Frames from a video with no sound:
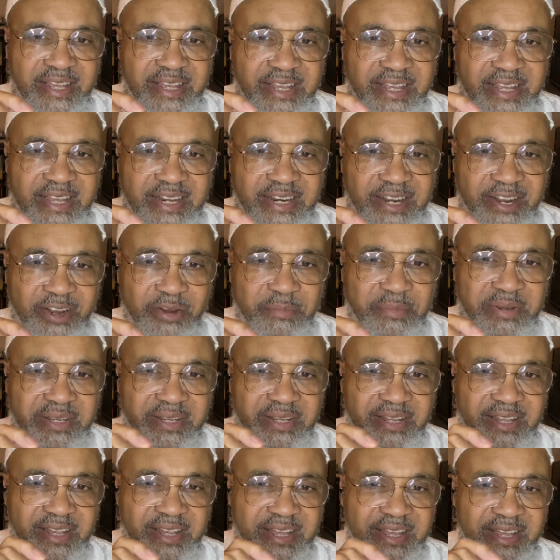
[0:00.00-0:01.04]
in Arabic,
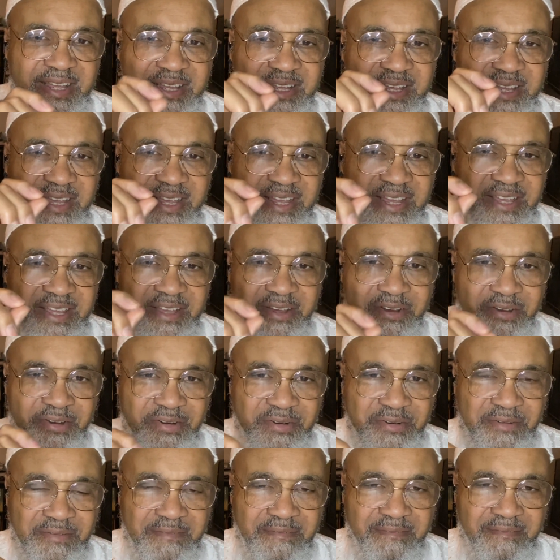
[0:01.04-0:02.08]

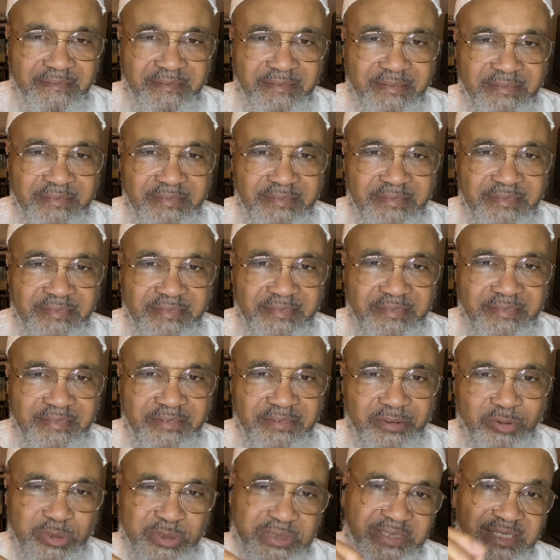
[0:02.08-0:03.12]
A-L, I
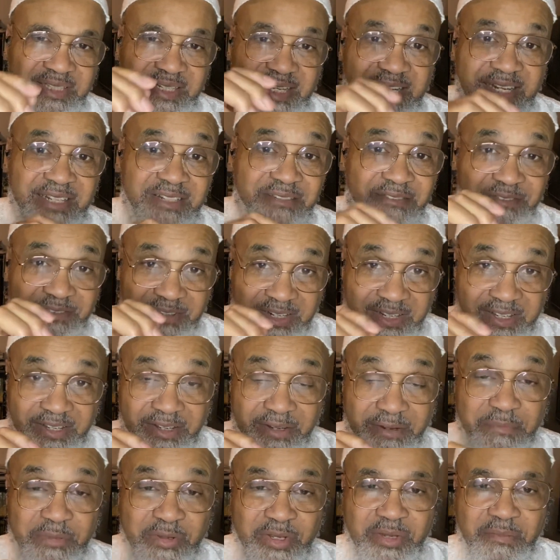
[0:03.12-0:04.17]
would say Aleph
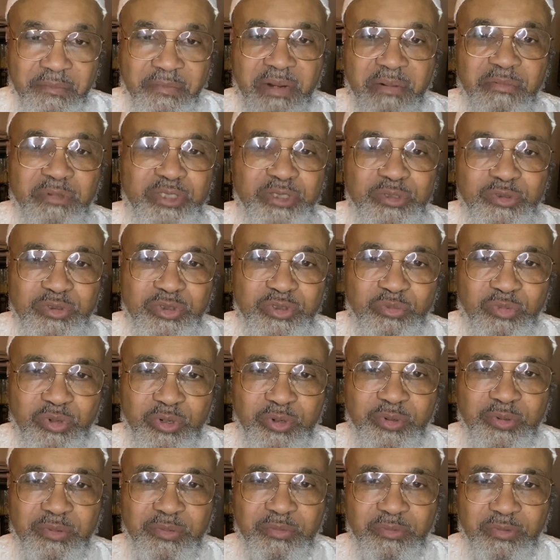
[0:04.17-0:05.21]
Lam, but I'm going to use the
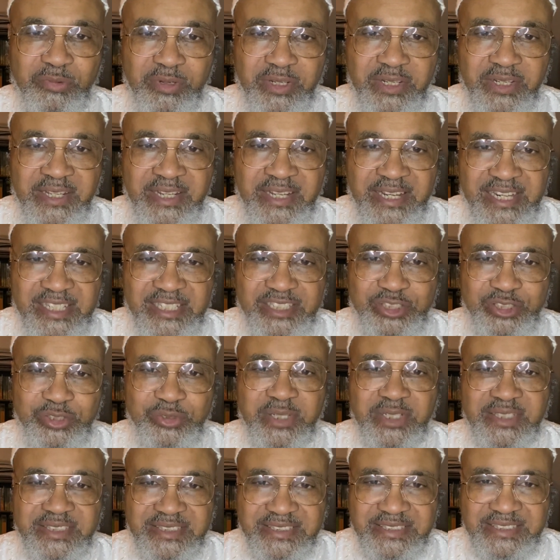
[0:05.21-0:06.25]
word in English you
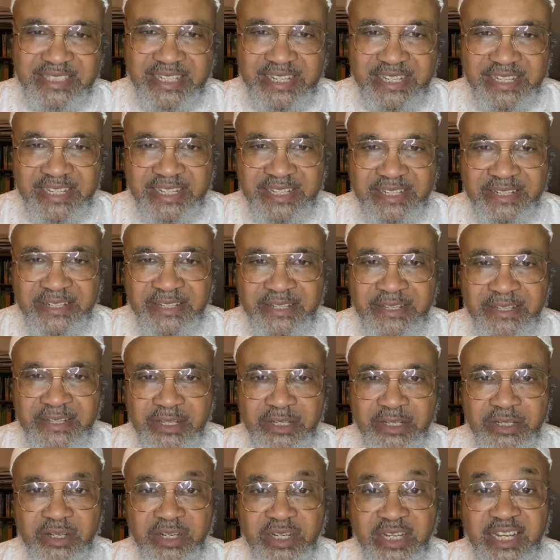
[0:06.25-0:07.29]
understand.
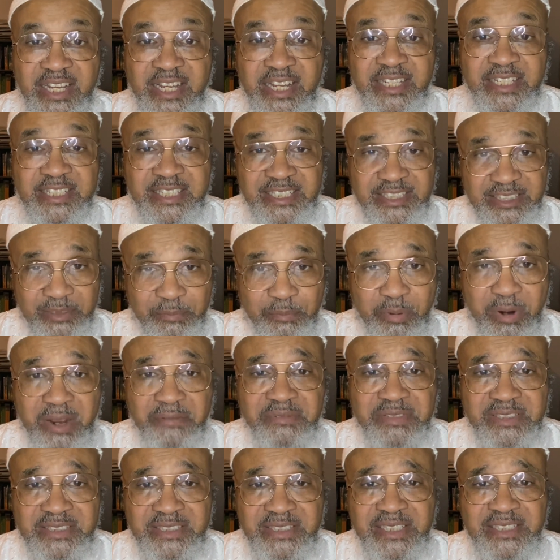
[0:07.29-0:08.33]
As the
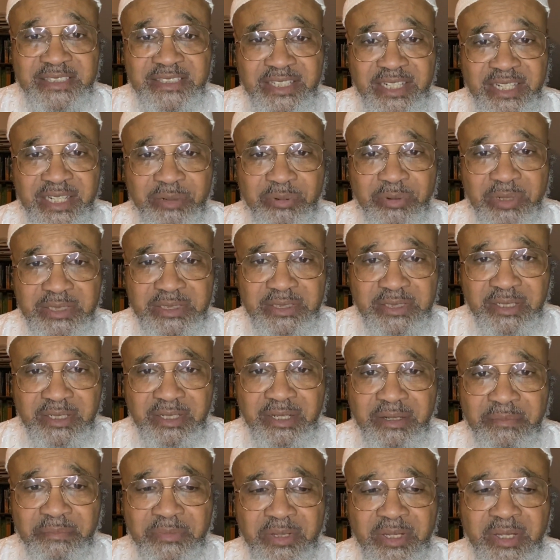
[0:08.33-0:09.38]
prophet said,
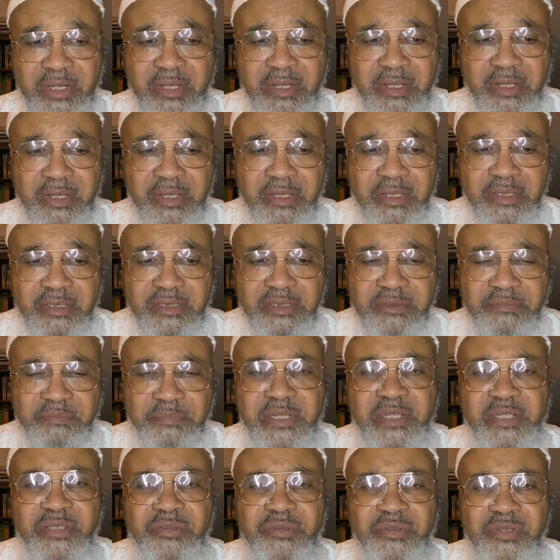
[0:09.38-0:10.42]
Salam,
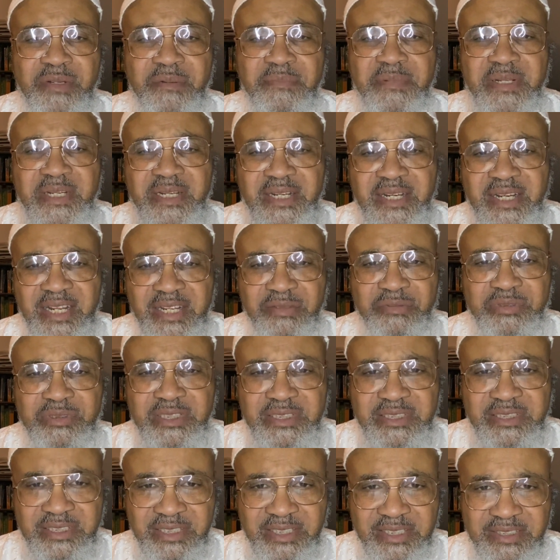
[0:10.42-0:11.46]
speak to them in the language
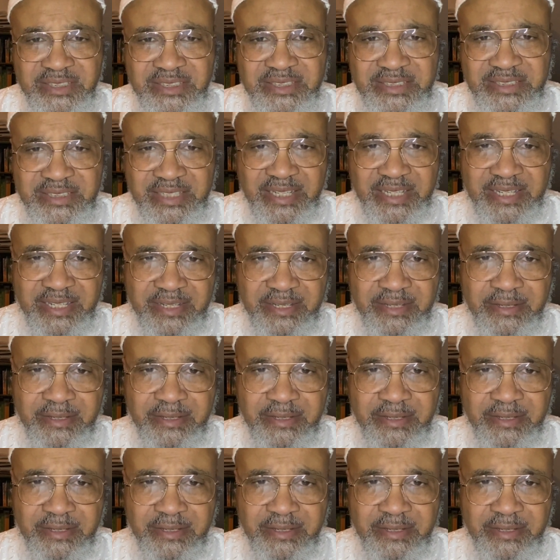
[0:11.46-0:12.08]
that they understand.